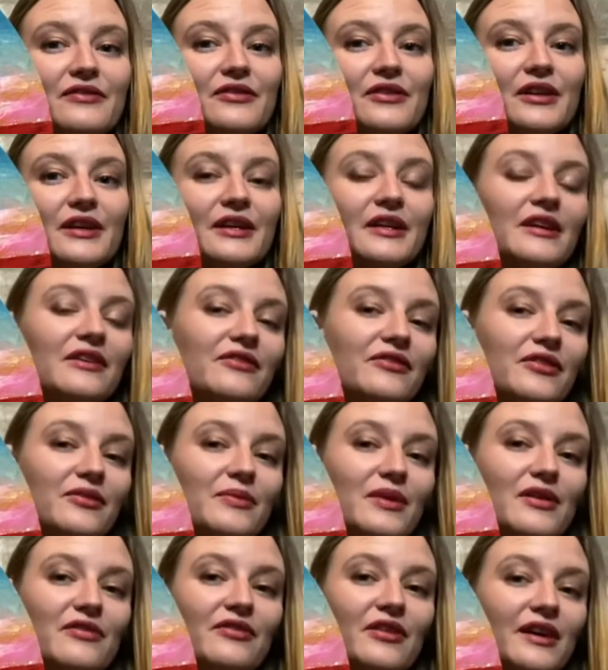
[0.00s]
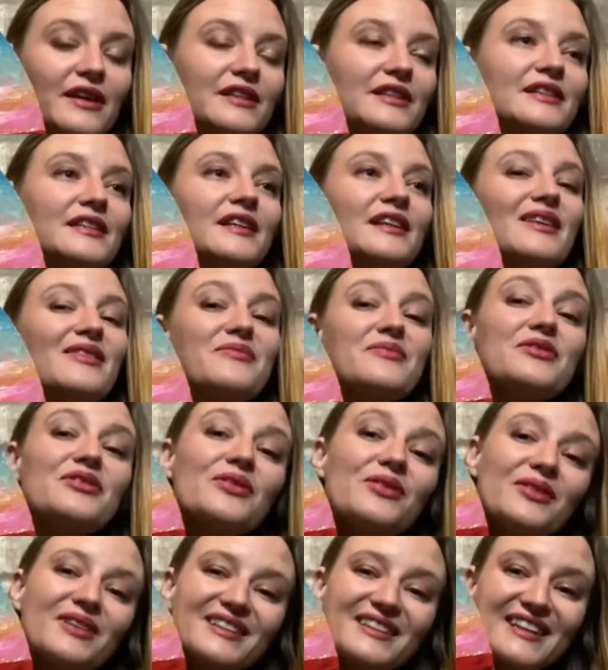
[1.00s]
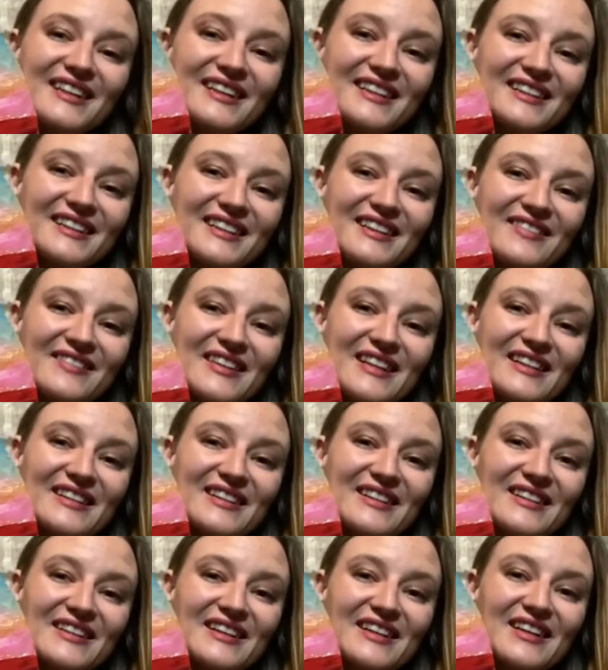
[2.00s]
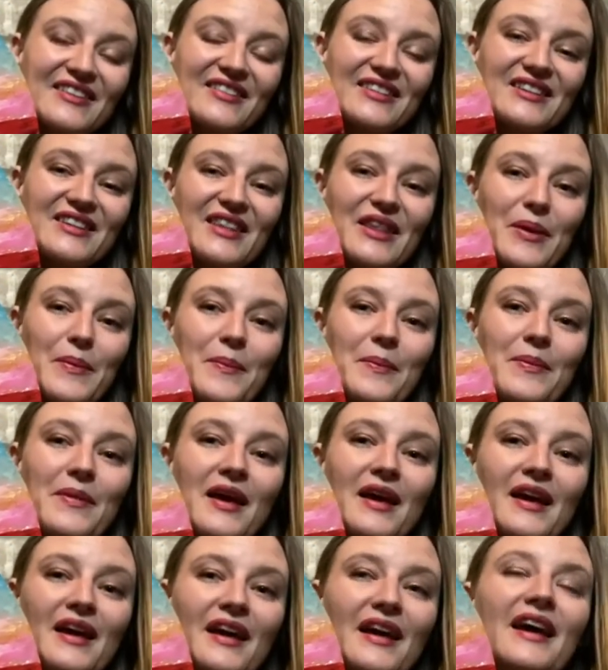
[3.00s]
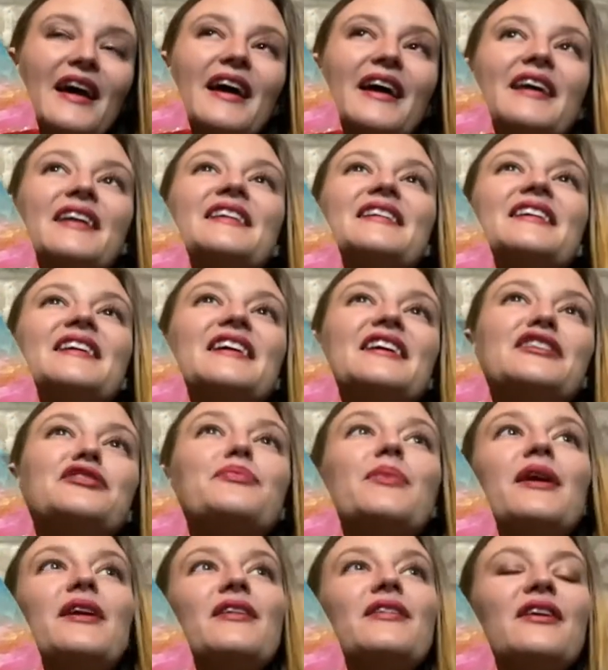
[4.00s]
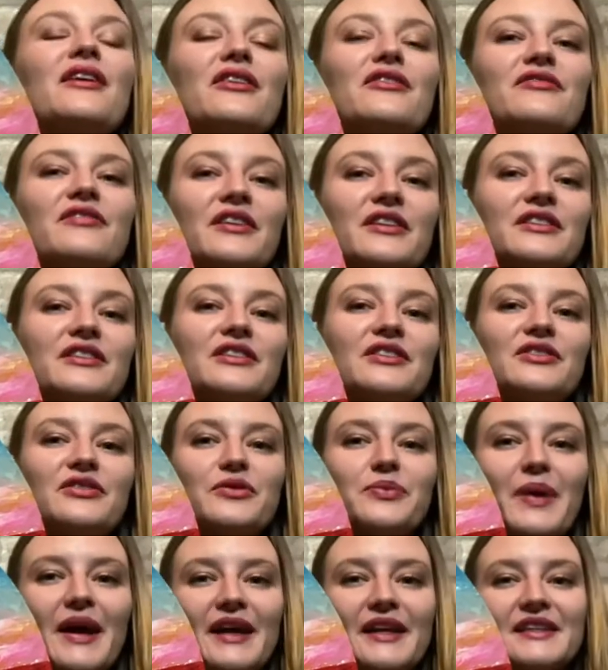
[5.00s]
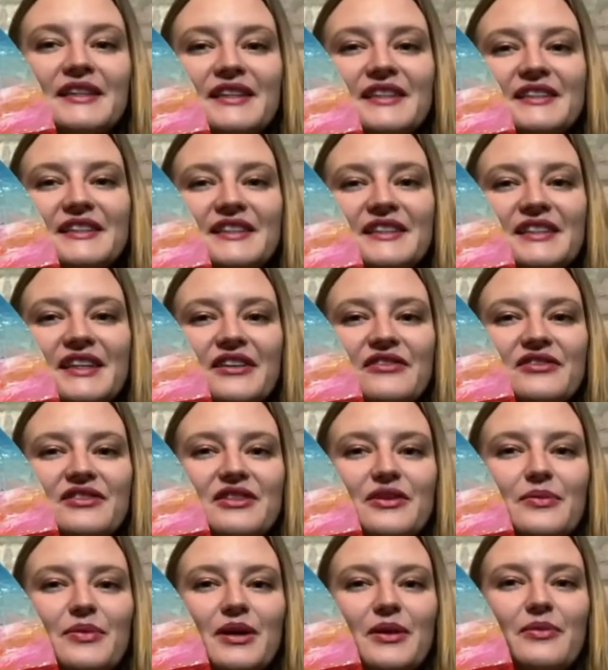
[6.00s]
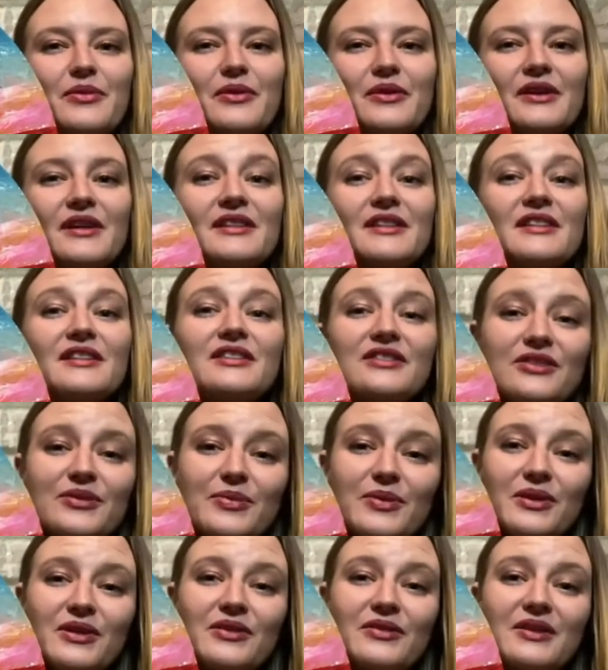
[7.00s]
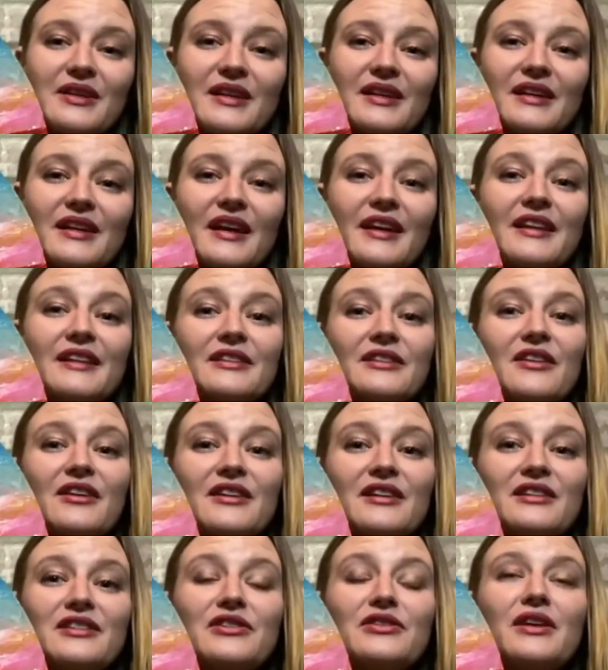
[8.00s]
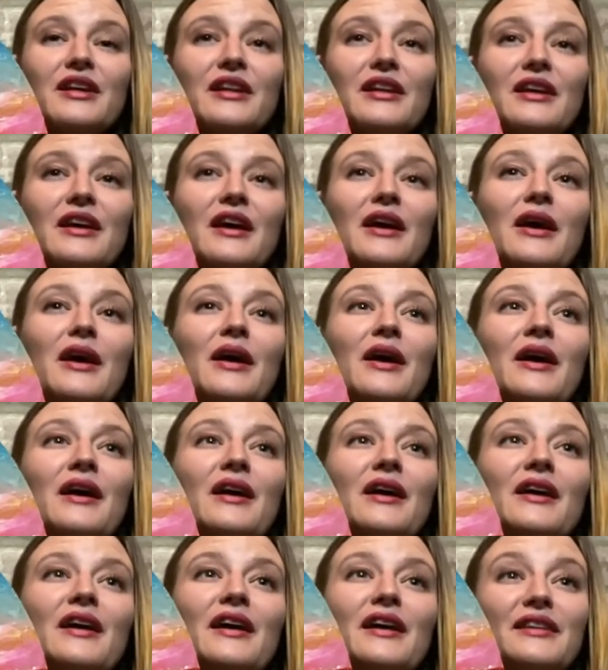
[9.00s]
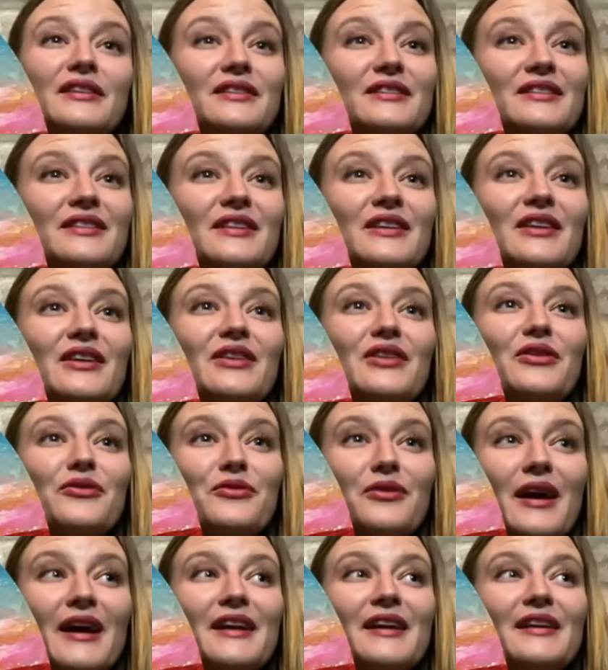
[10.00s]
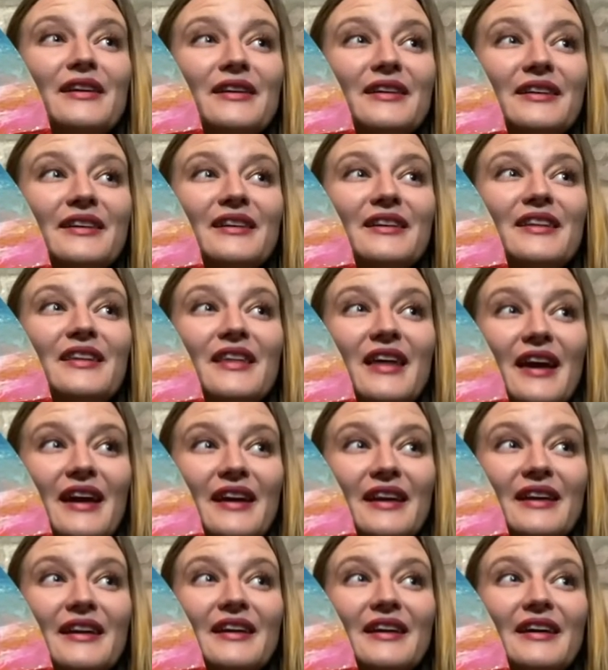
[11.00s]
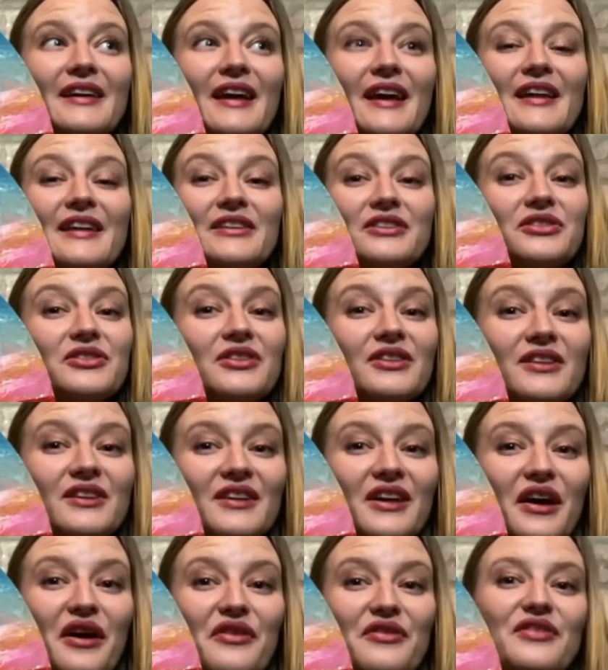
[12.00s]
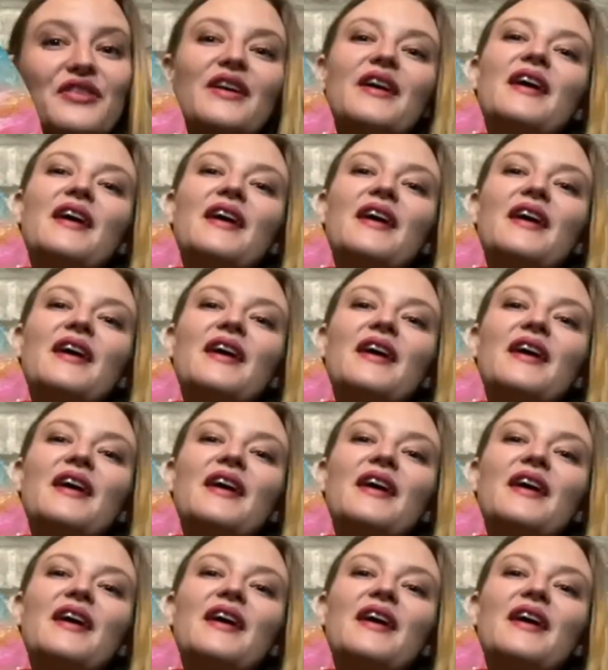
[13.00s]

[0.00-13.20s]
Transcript: for a gift for my friends, and I'm so excited to give it to them. And it's been a lot of fun to do paintings as gifts to people because it's super unique, and as long as you get it's the right thing and it's good enough,